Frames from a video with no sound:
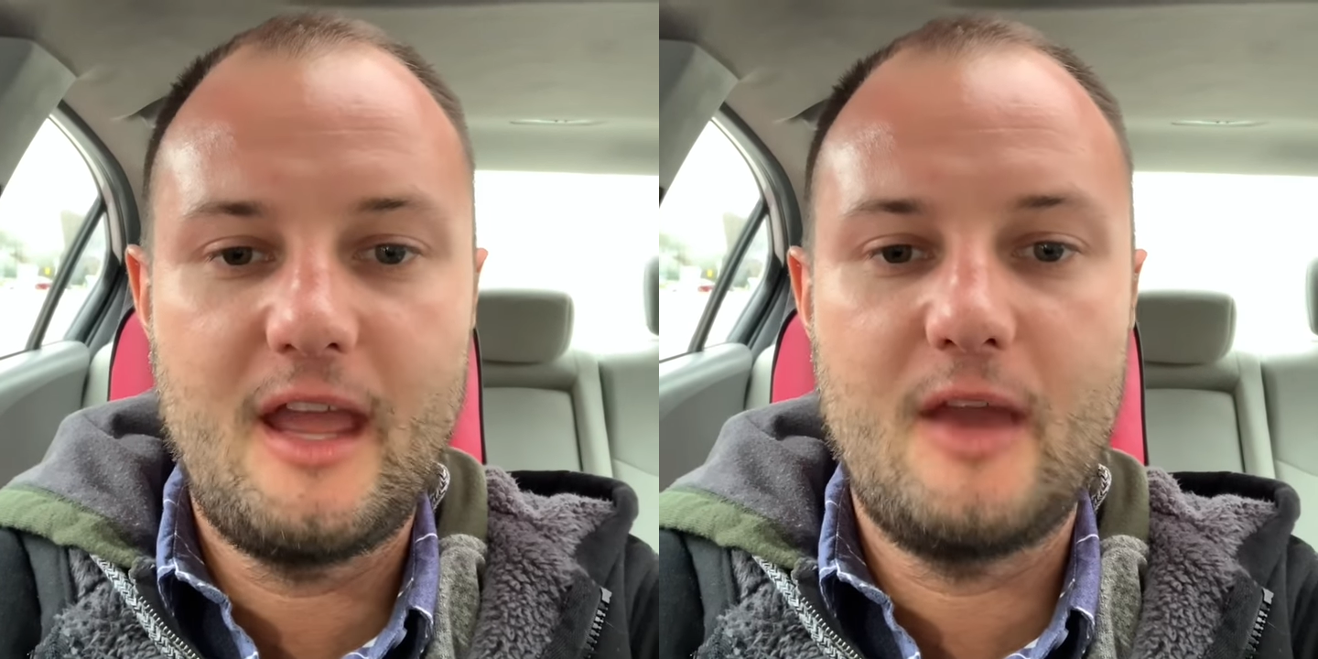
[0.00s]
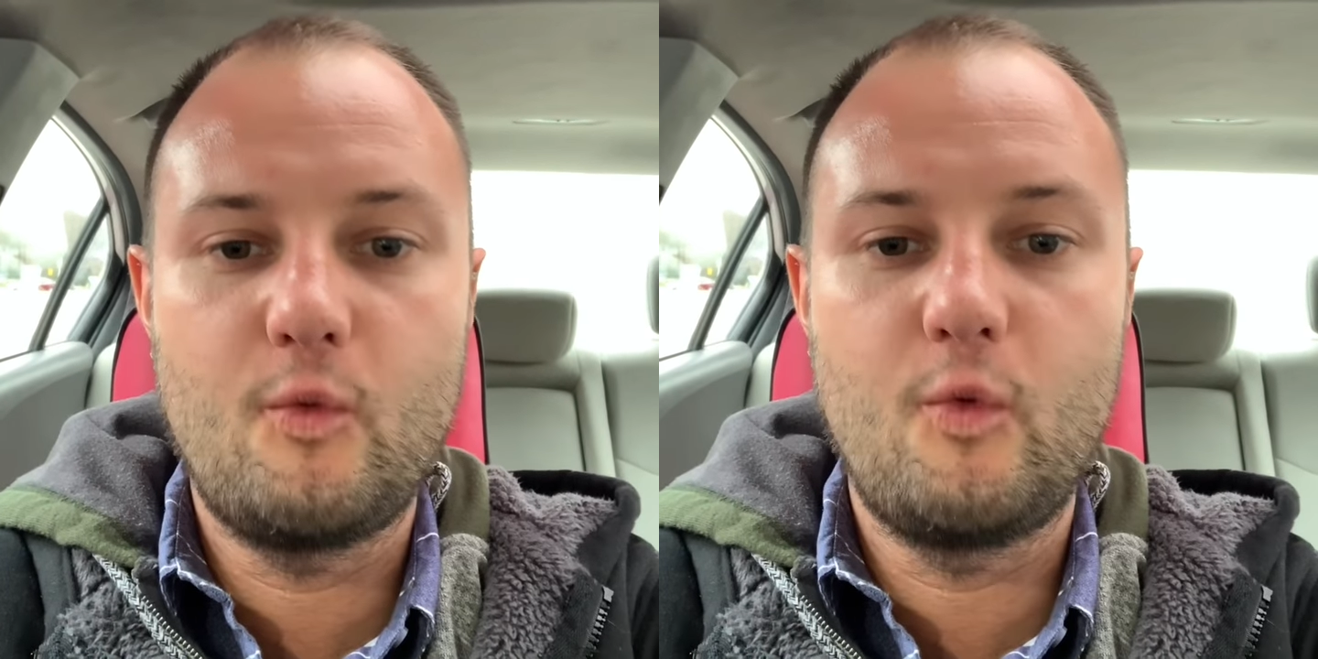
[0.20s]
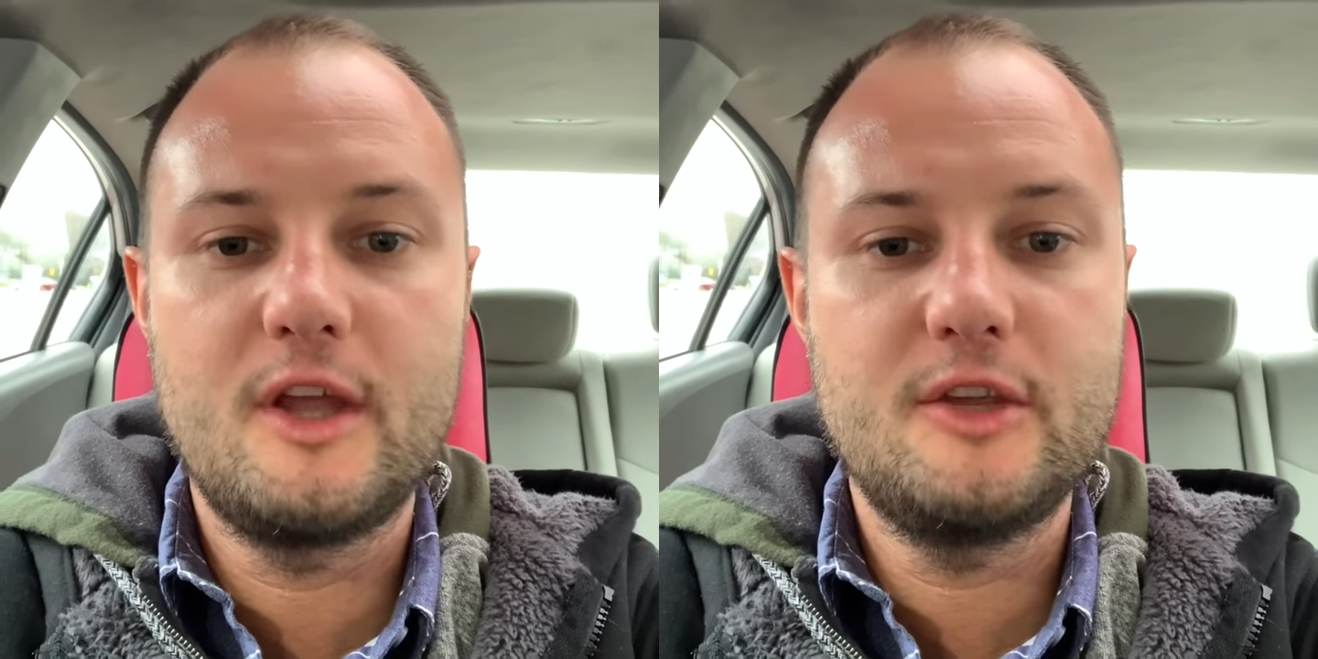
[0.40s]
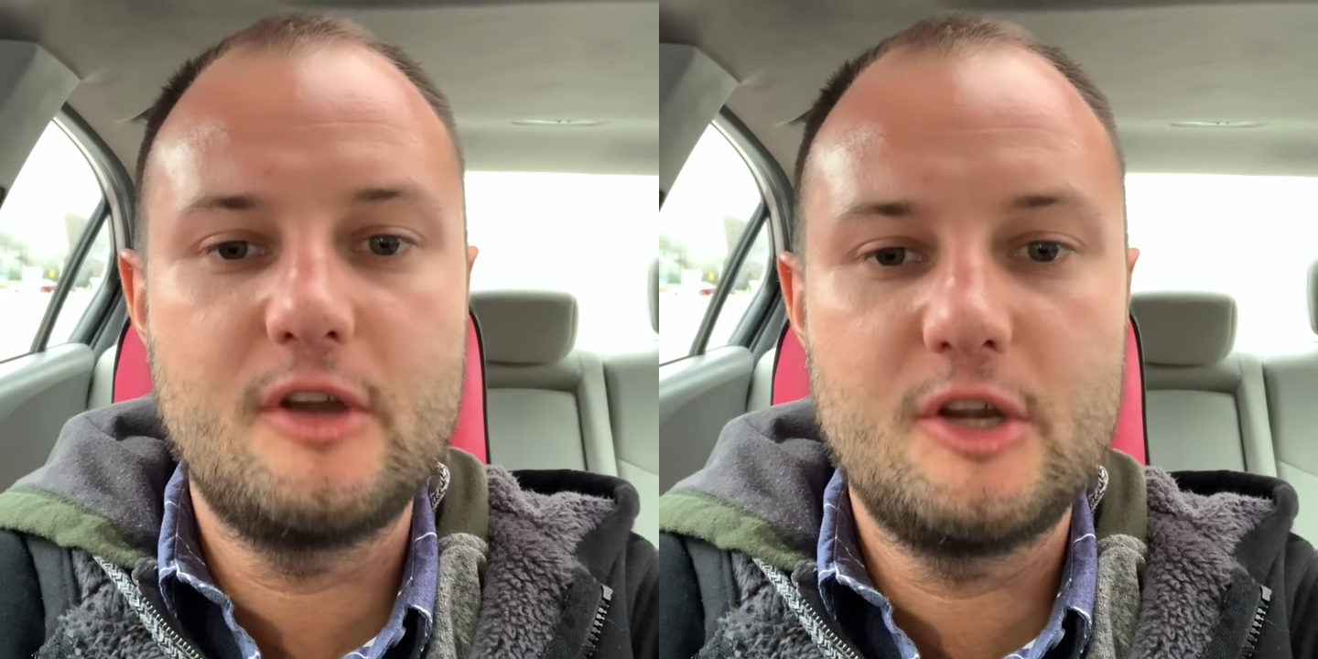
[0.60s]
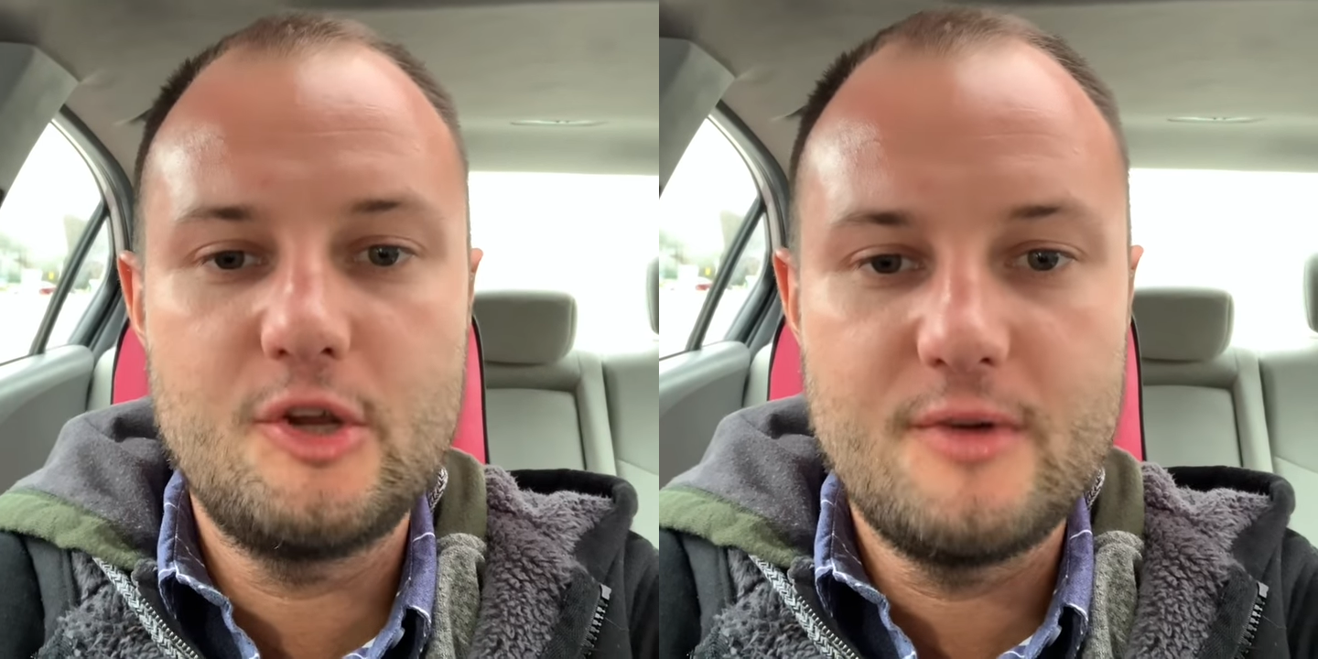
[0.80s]
and what you
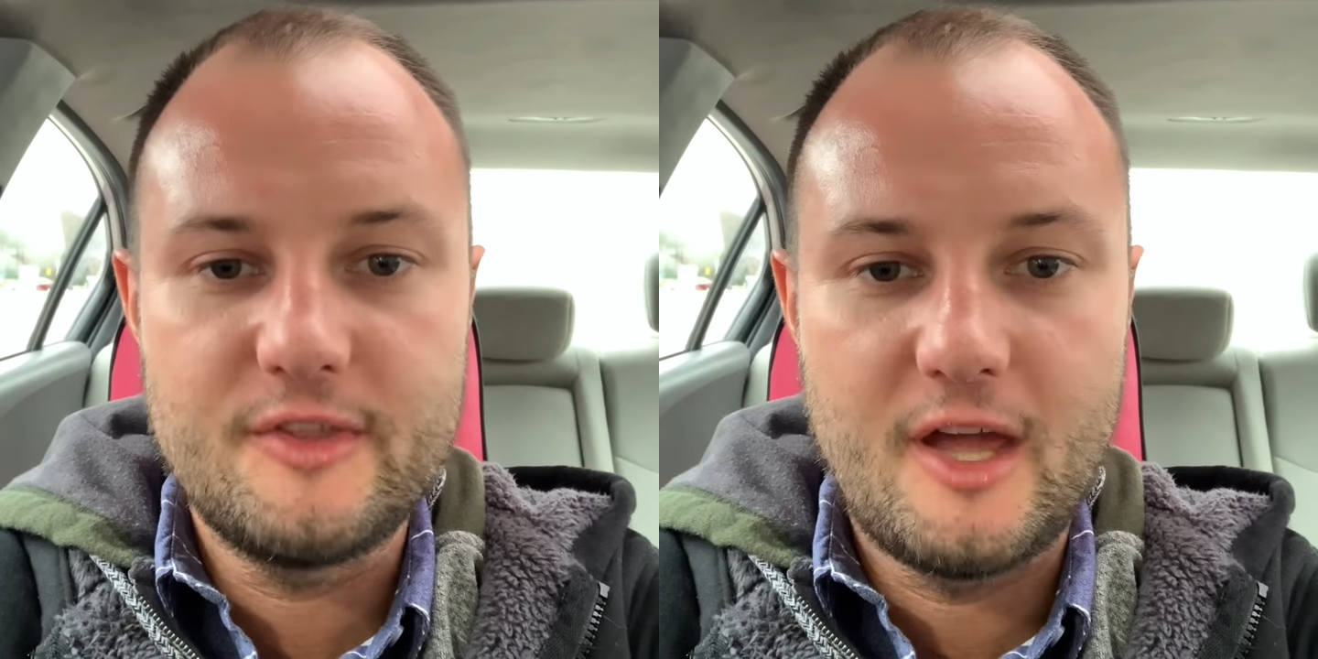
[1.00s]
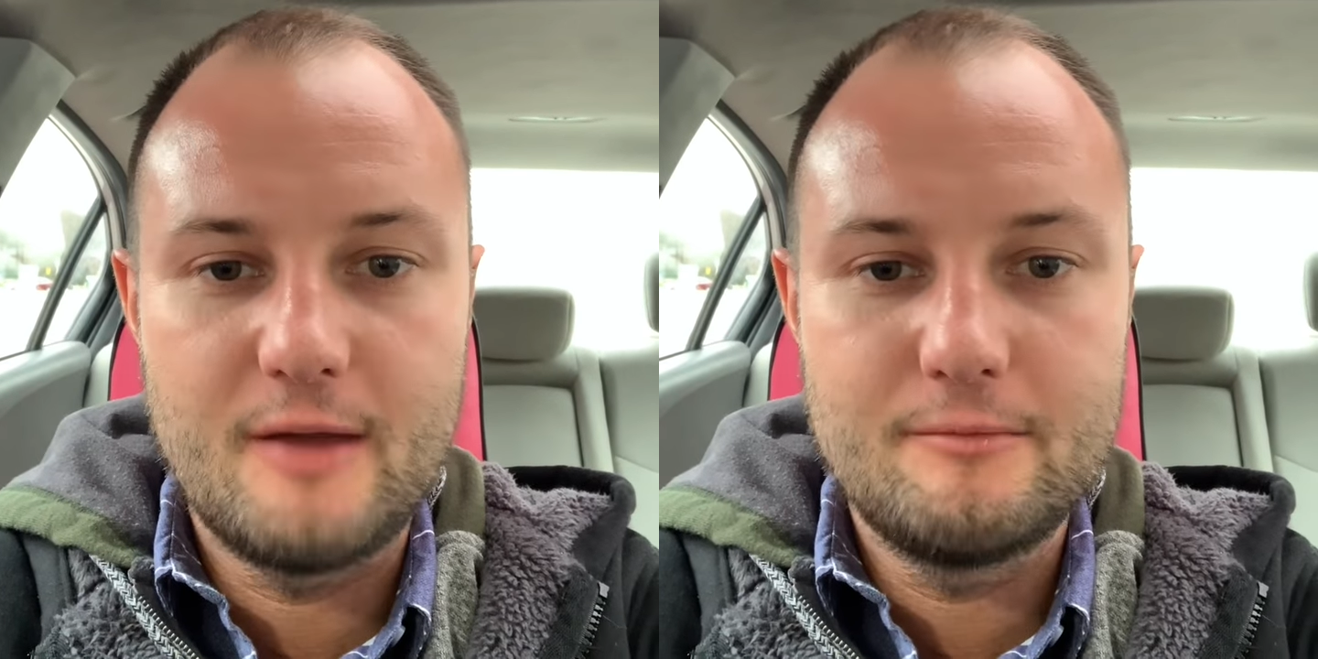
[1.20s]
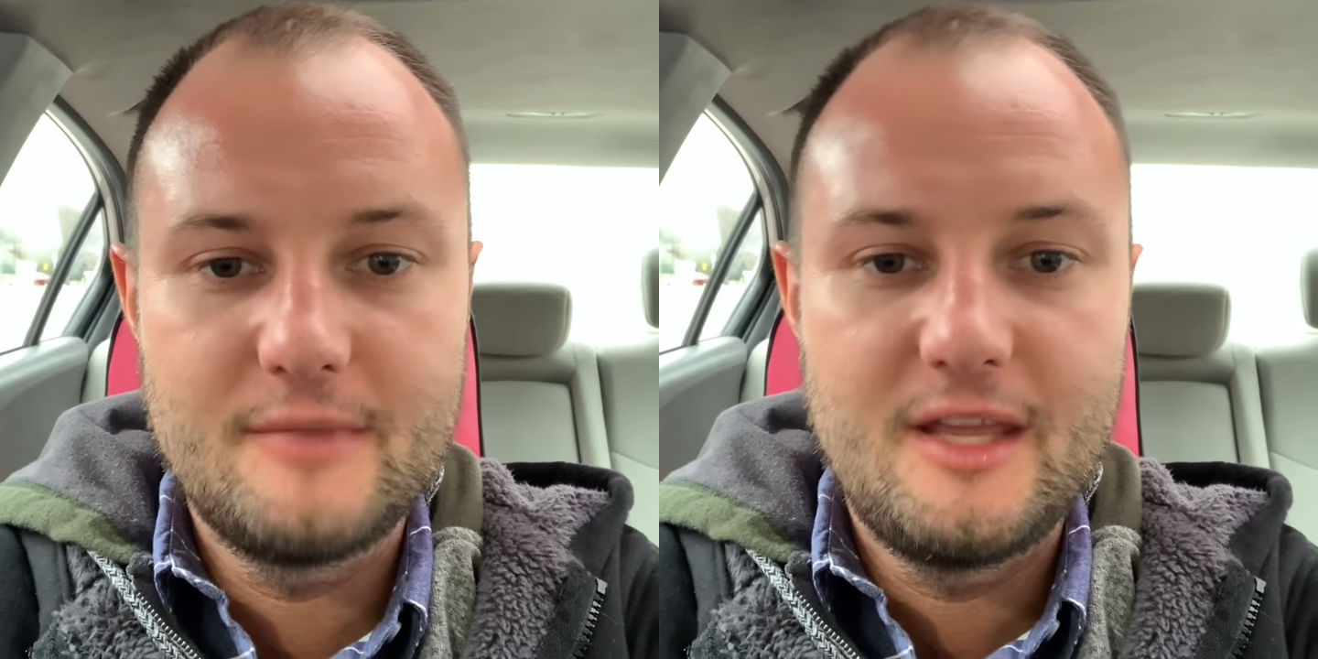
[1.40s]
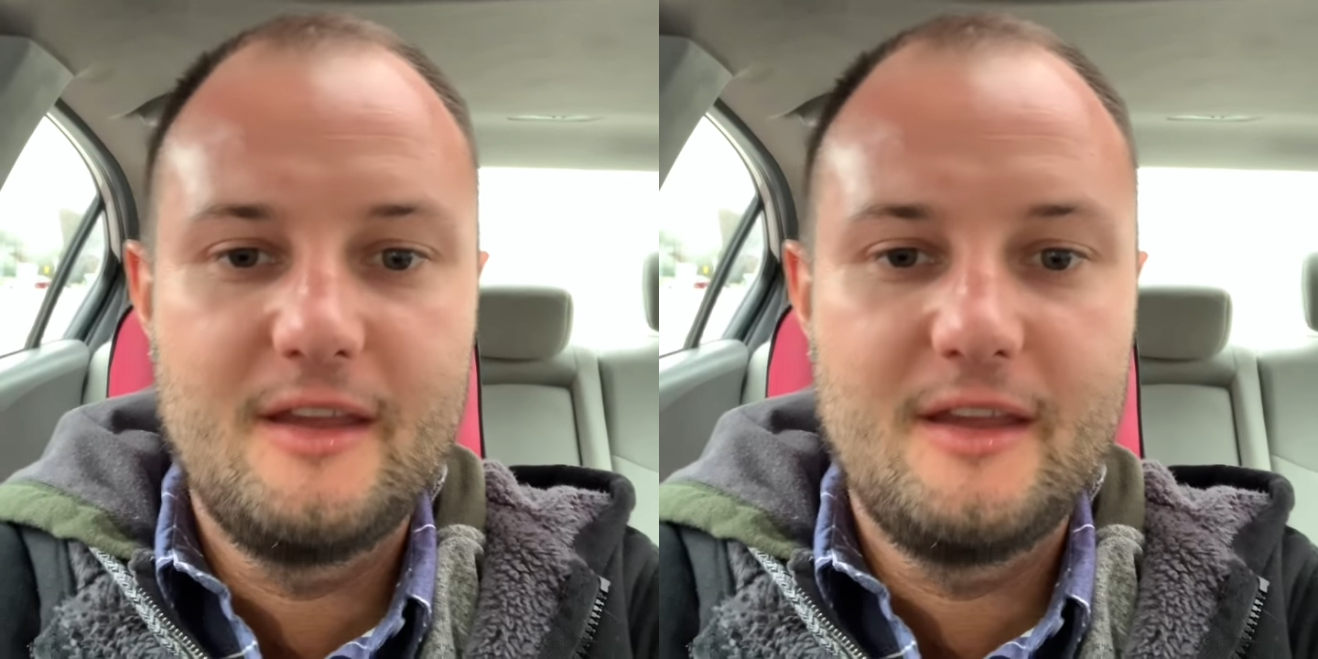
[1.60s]
can do with them.